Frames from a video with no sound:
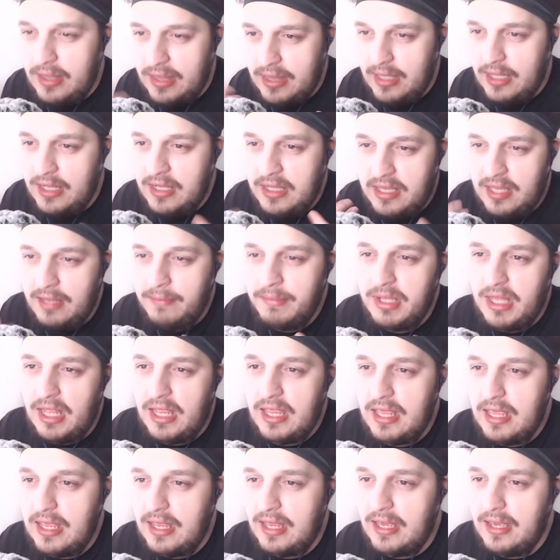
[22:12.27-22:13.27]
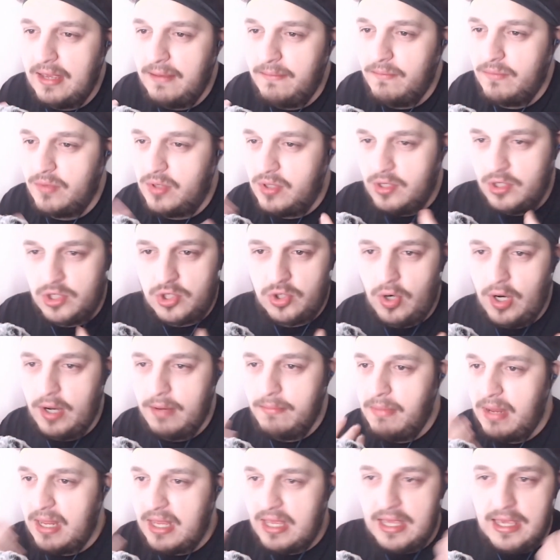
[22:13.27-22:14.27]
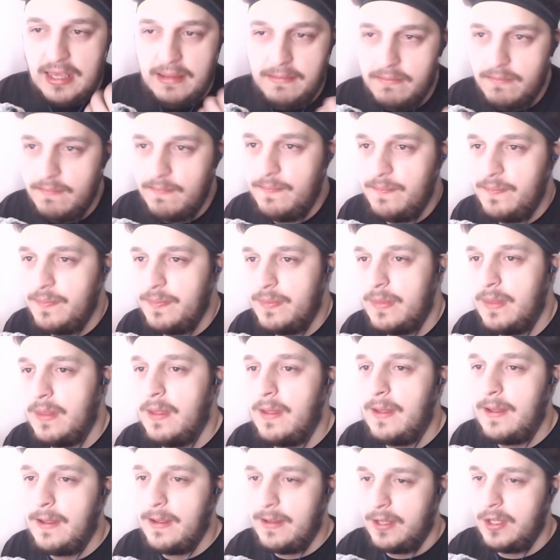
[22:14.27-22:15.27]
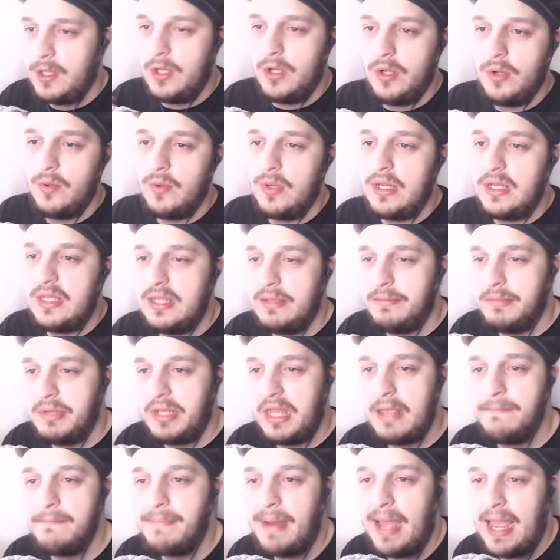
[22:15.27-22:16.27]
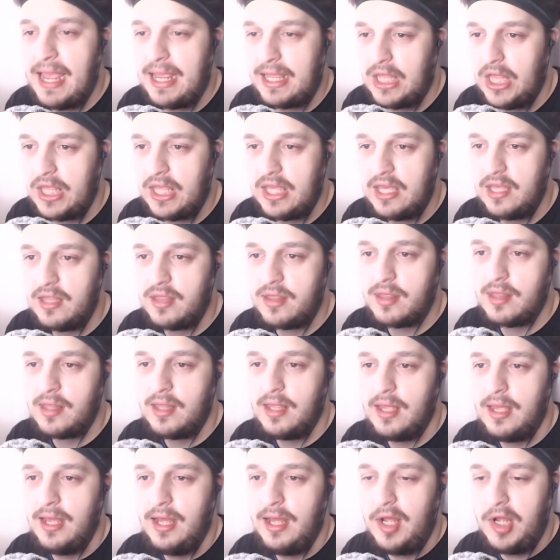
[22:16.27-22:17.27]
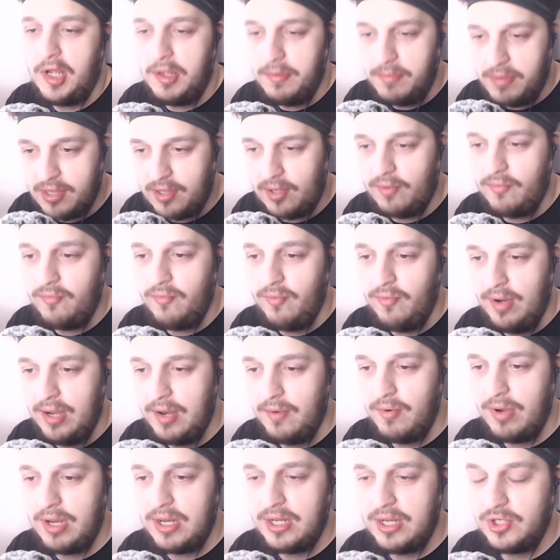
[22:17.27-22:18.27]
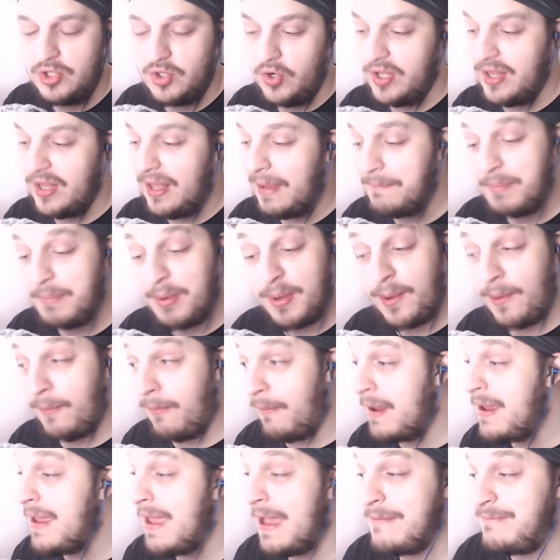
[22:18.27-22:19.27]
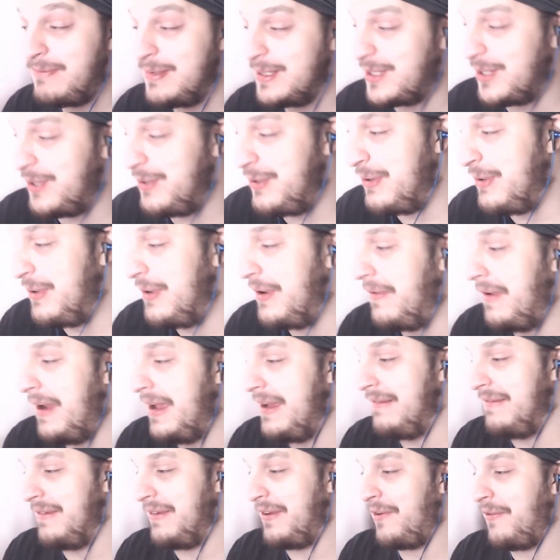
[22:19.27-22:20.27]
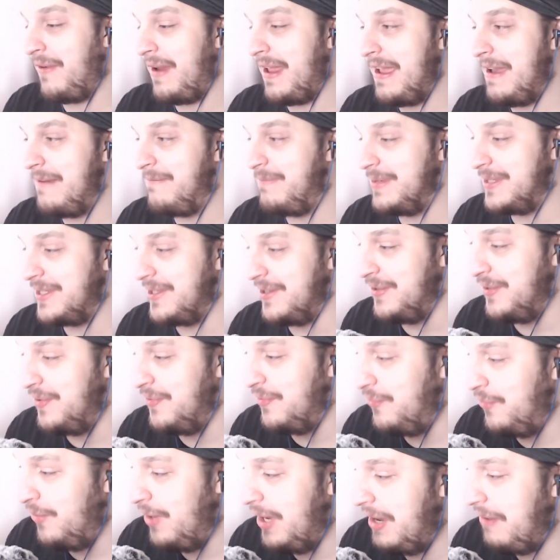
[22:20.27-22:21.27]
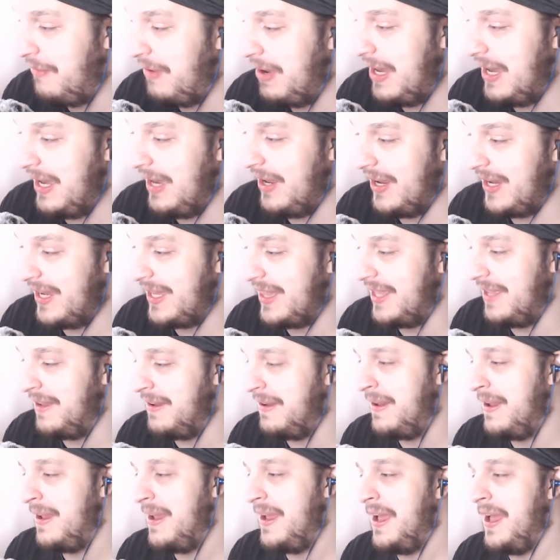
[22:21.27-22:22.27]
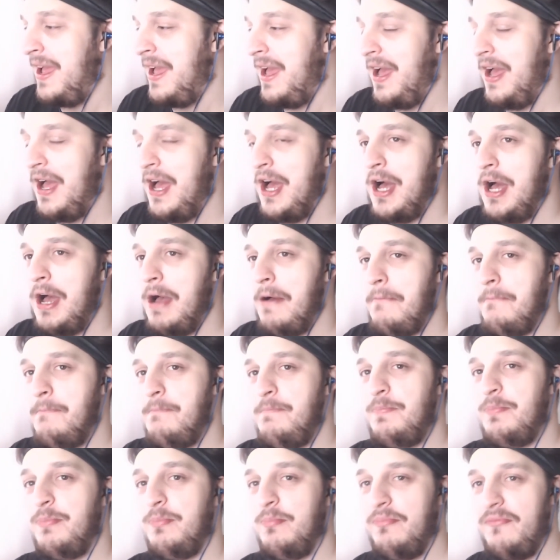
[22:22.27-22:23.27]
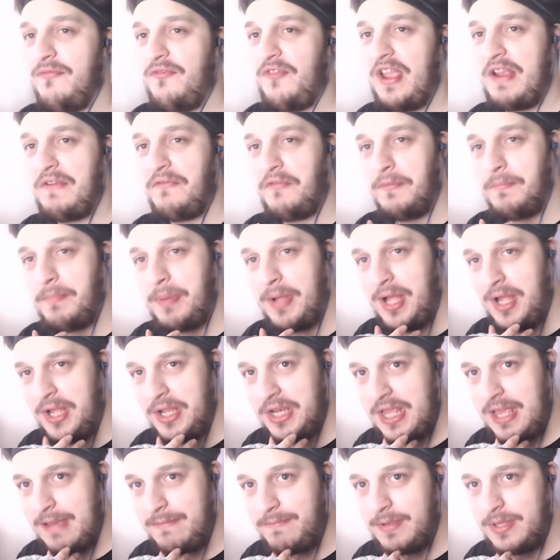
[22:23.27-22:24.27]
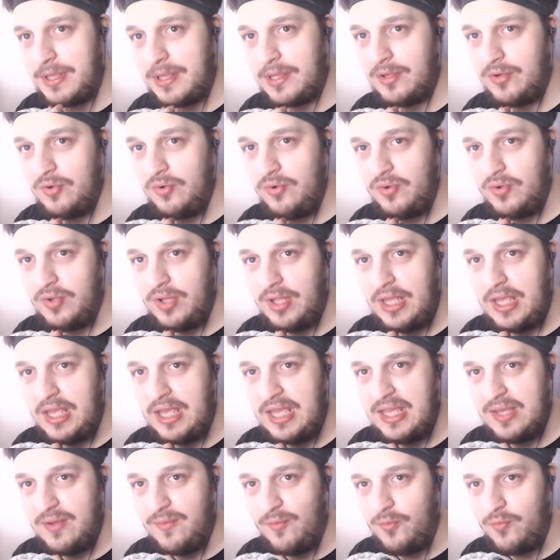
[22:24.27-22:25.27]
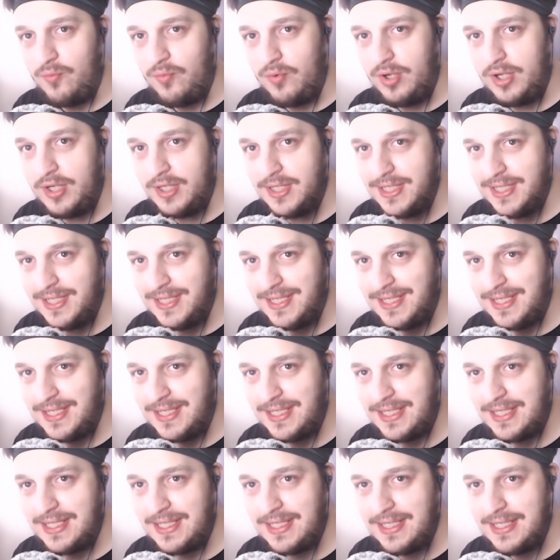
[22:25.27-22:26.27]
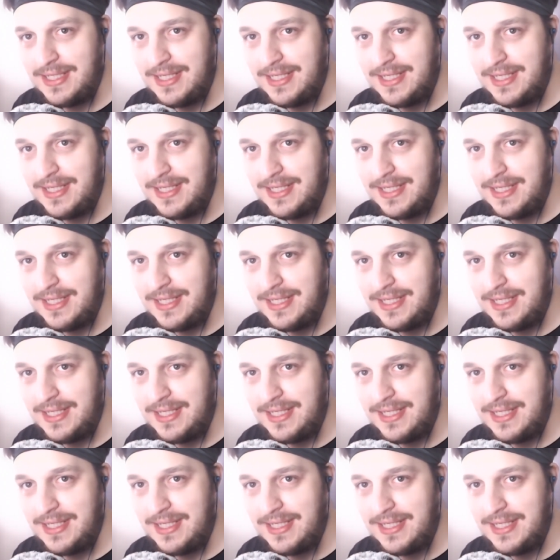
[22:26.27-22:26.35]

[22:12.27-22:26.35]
intimidating him to try and make him, you know, intimidate back, I guess. So I really, really enjoyed that. But great episode all around. Great episode. Really, really liked it. Favorite part of the episode was